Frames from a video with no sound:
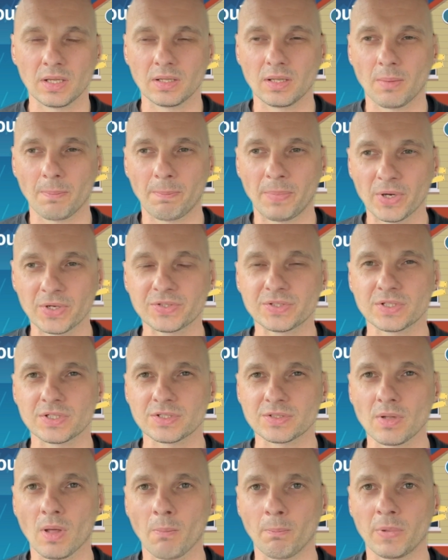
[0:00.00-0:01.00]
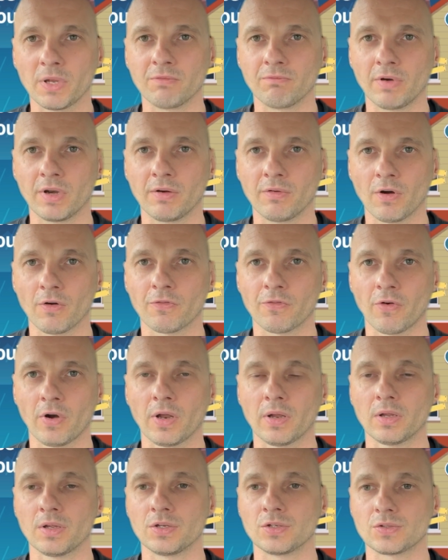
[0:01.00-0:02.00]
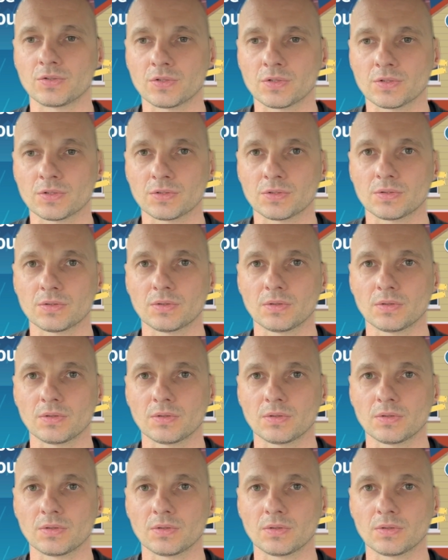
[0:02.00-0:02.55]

the person is not being written off, right? It's just